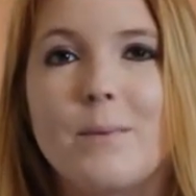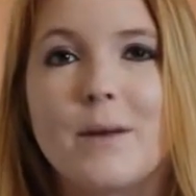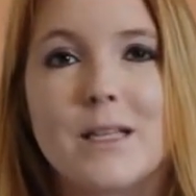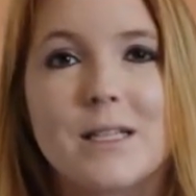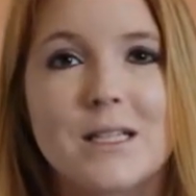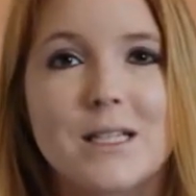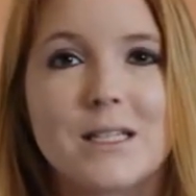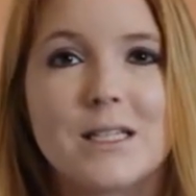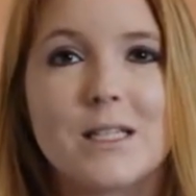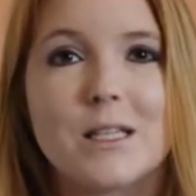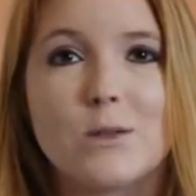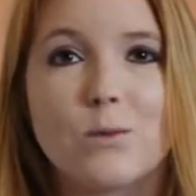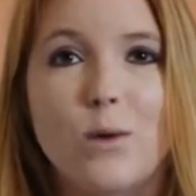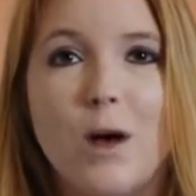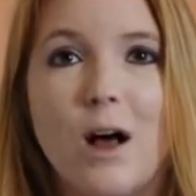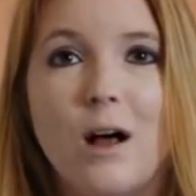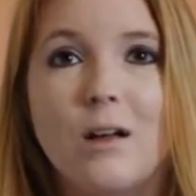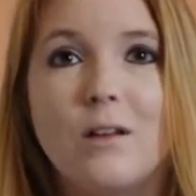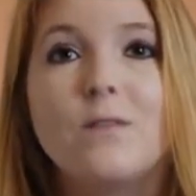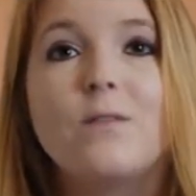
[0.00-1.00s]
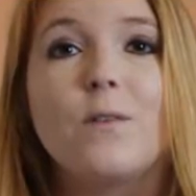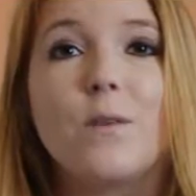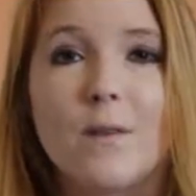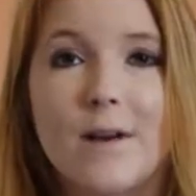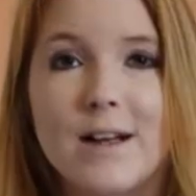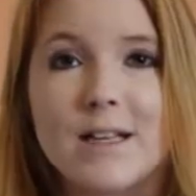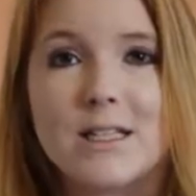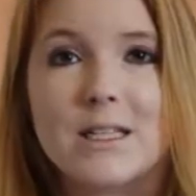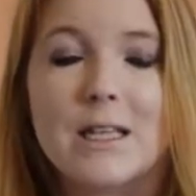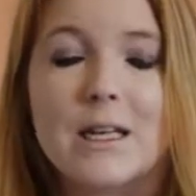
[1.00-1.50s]
business as well for
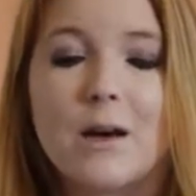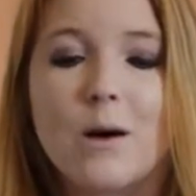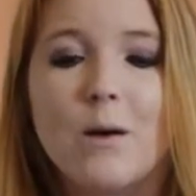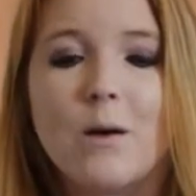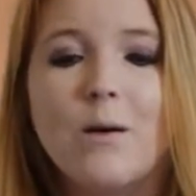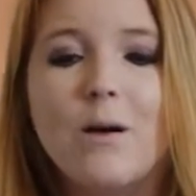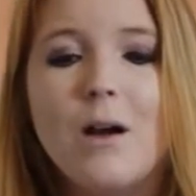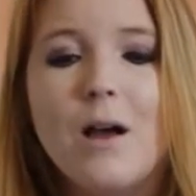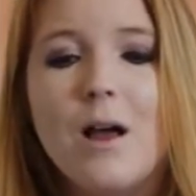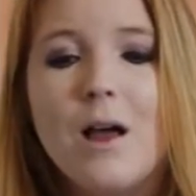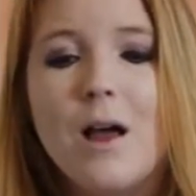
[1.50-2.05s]
SEO.